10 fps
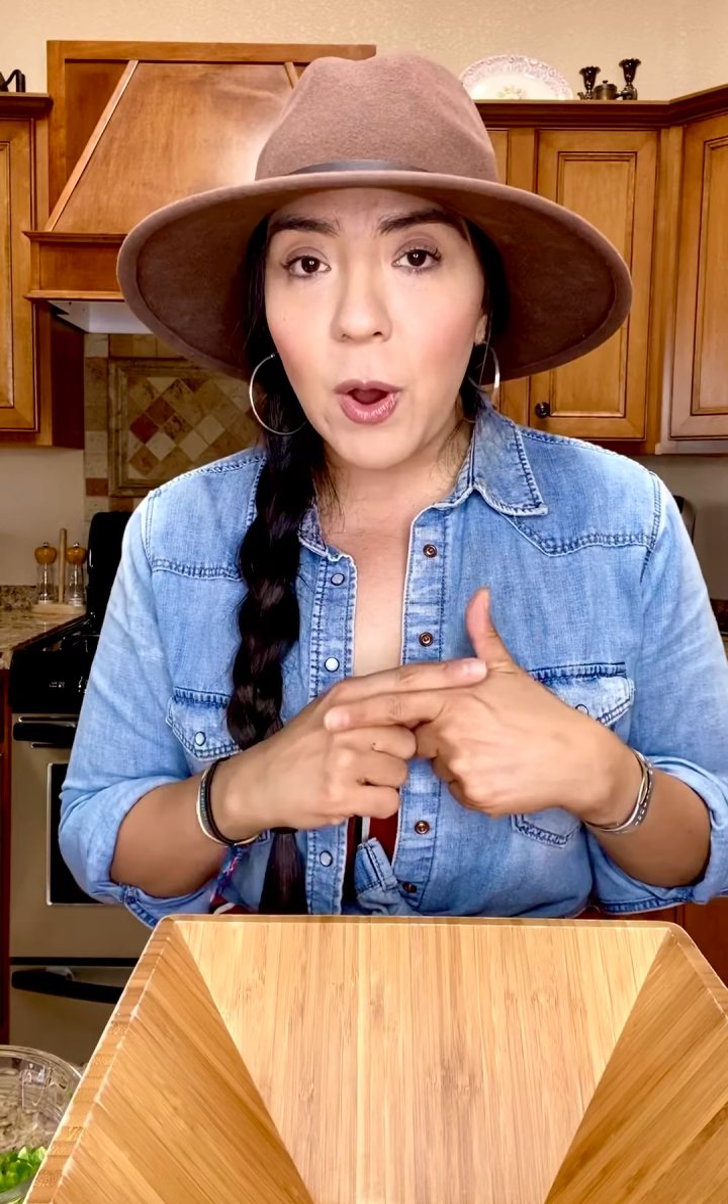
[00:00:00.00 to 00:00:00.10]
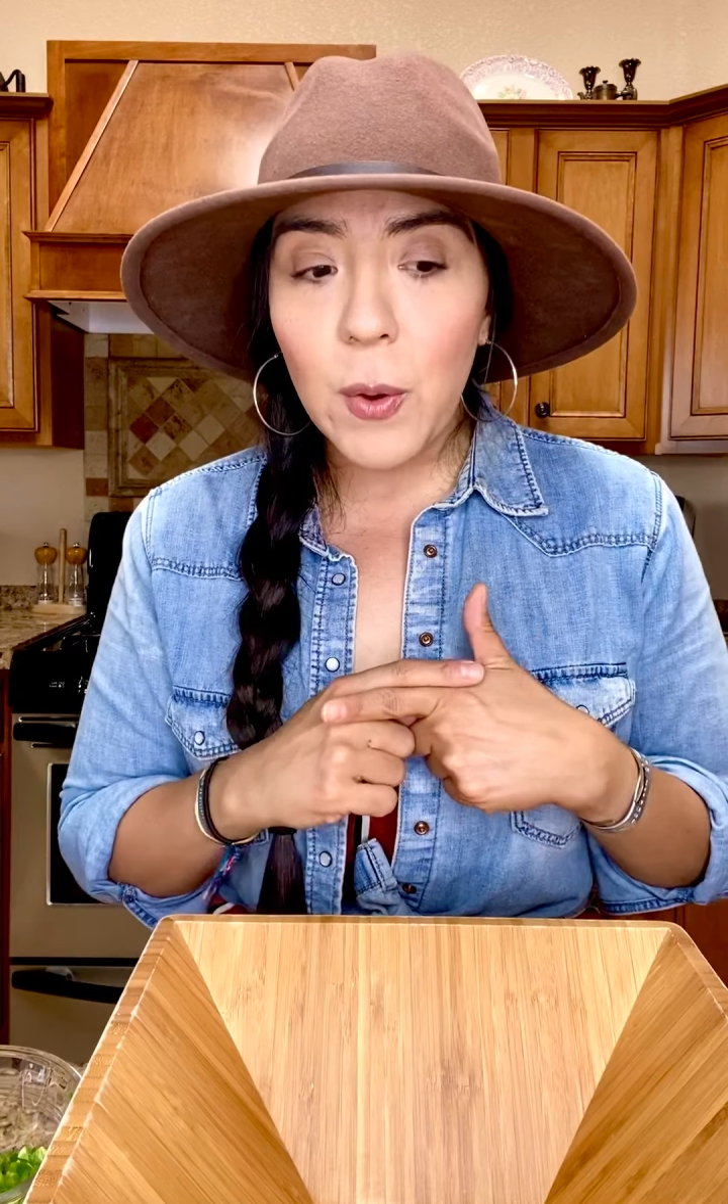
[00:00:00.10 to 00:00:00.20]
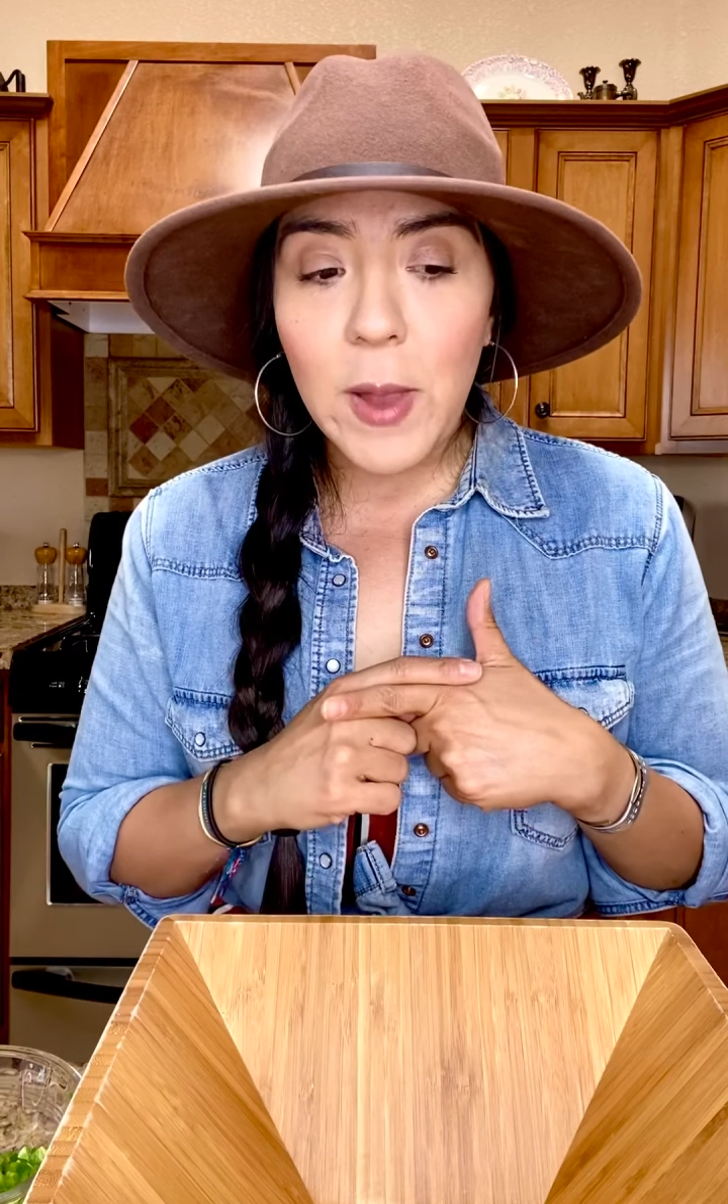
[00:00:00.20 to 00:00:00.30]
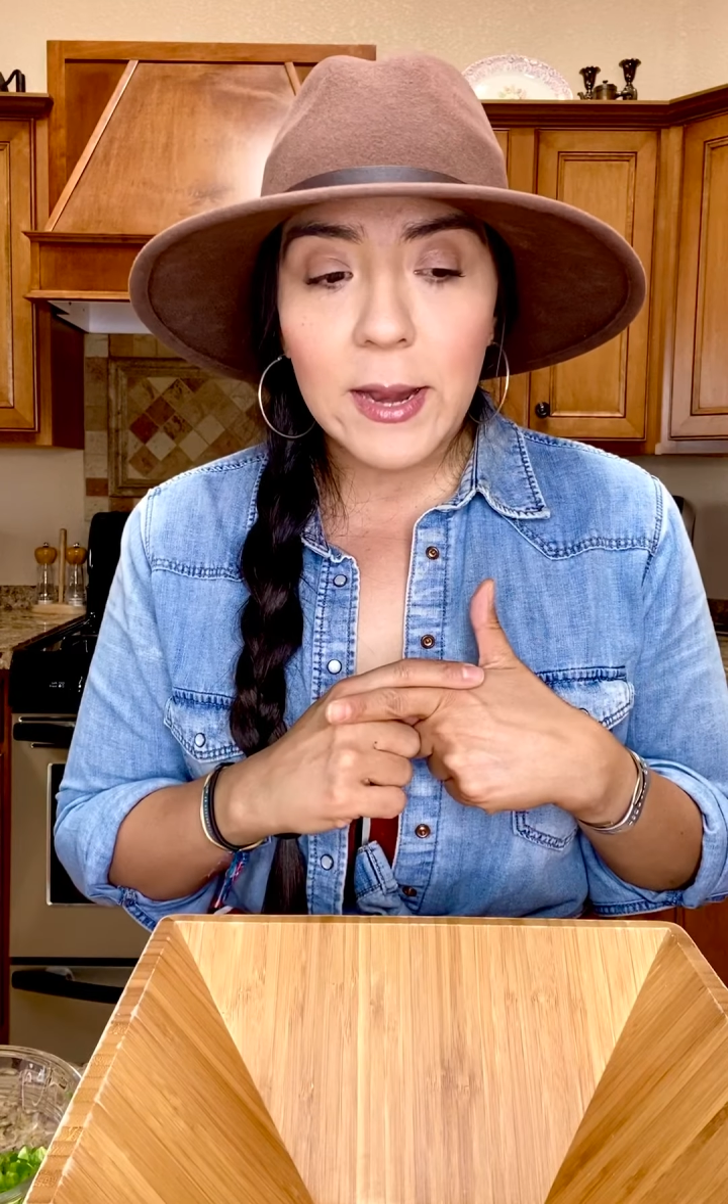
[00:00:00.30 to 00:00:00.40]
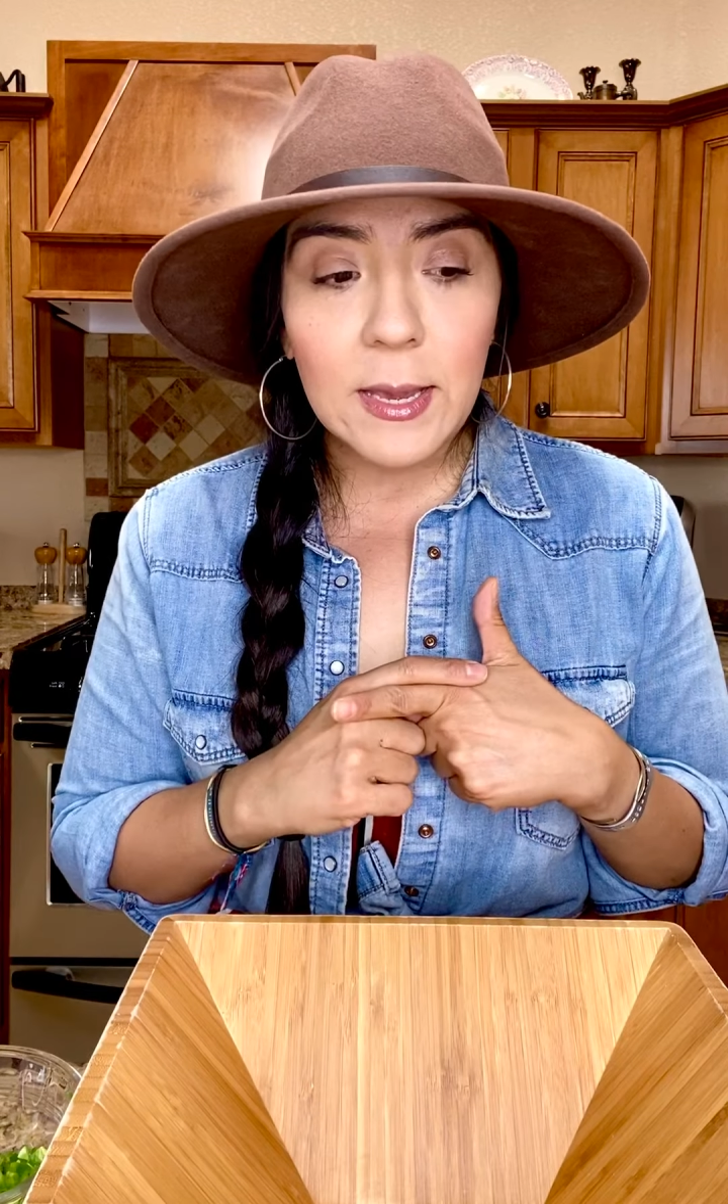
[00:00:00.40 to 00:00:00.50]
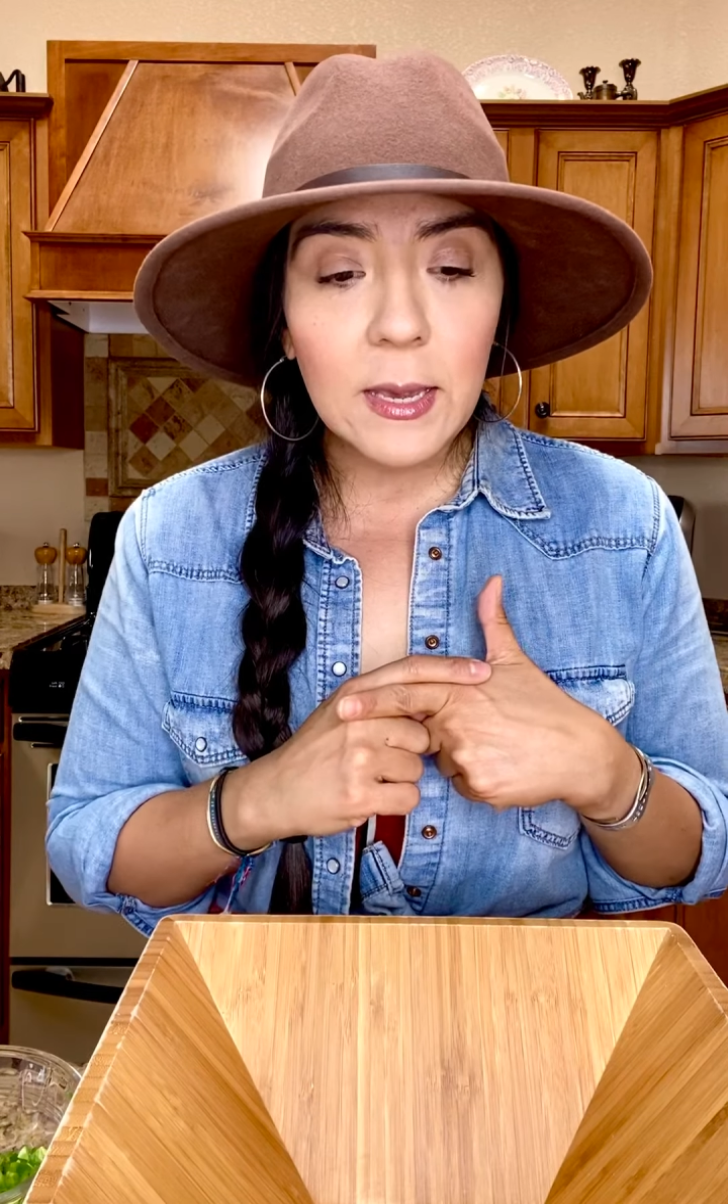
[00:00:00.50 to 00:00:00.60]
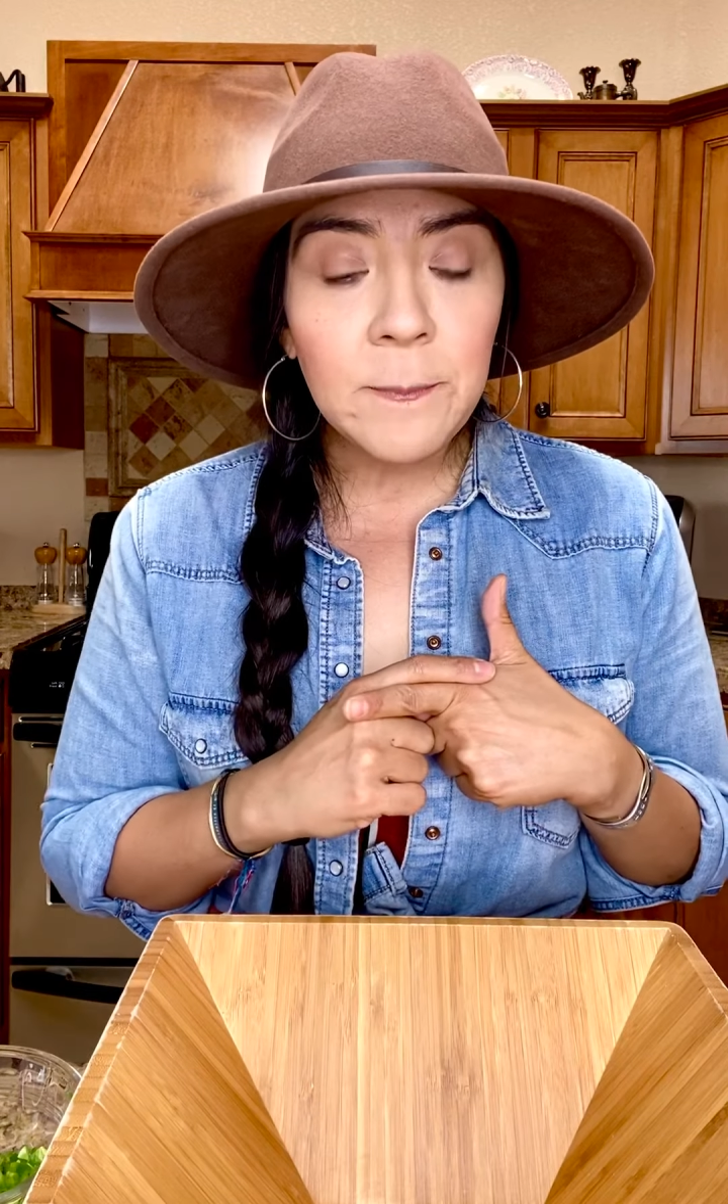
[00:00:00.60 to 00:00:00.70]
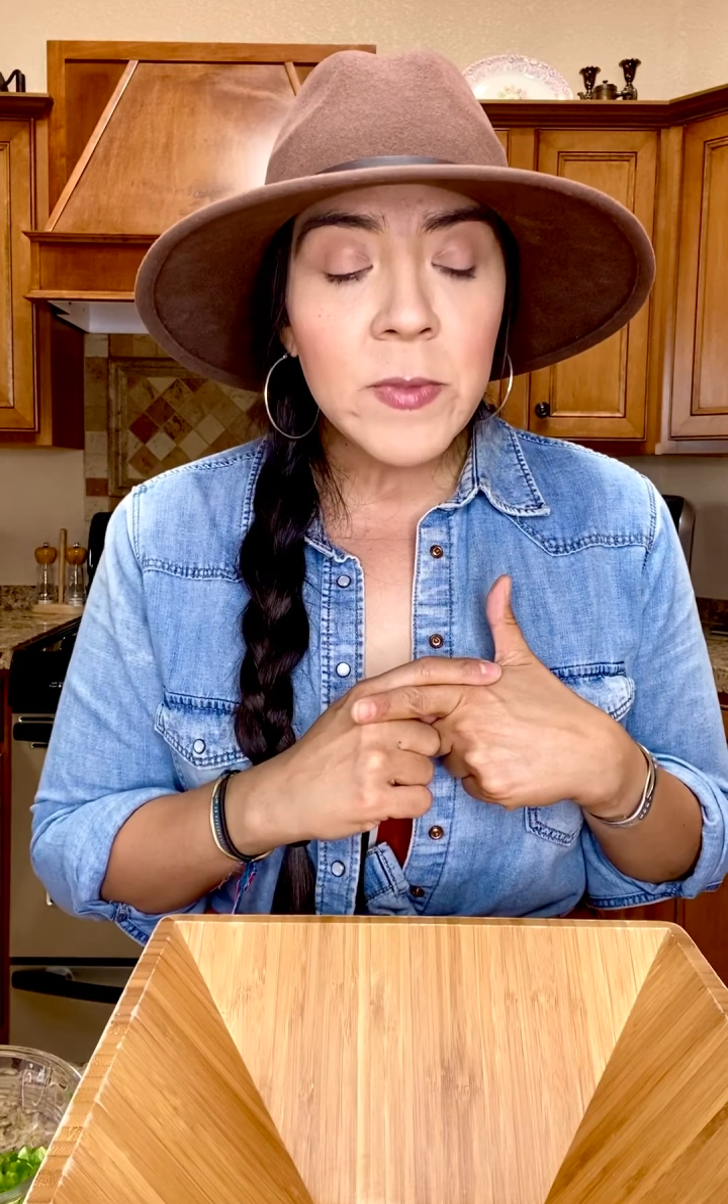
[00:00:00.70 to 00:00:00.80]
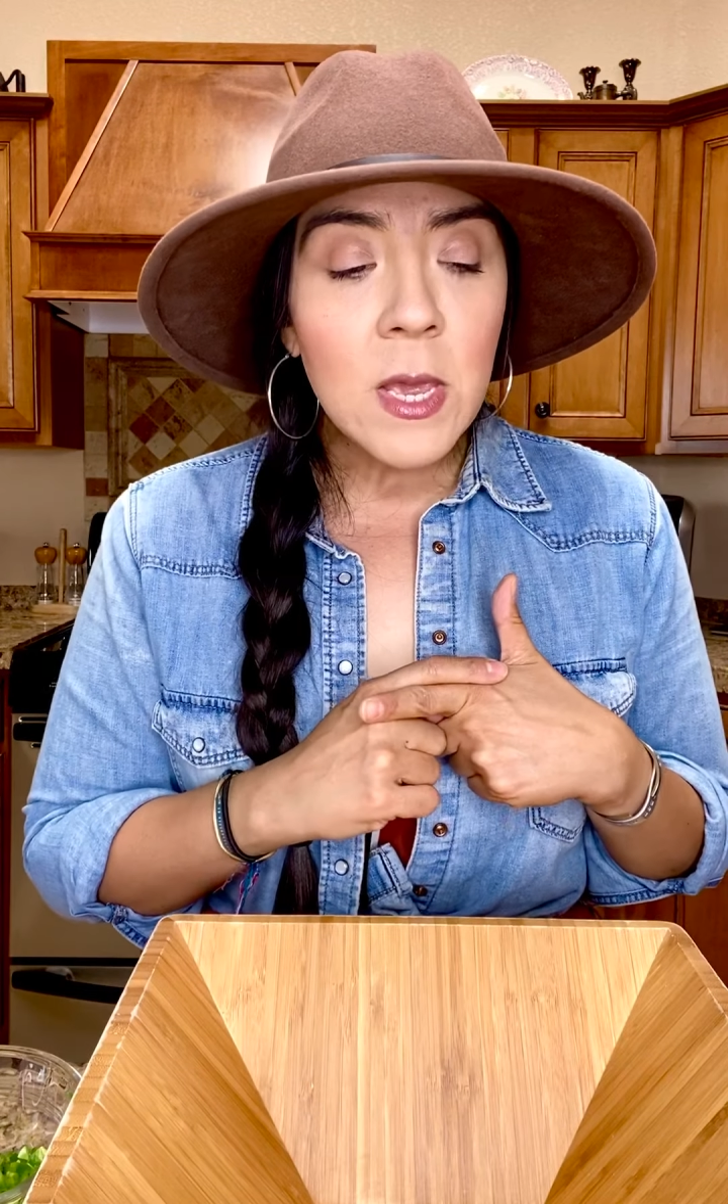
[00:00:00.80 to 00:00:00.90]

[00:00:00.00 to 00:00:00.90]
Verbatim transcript: already.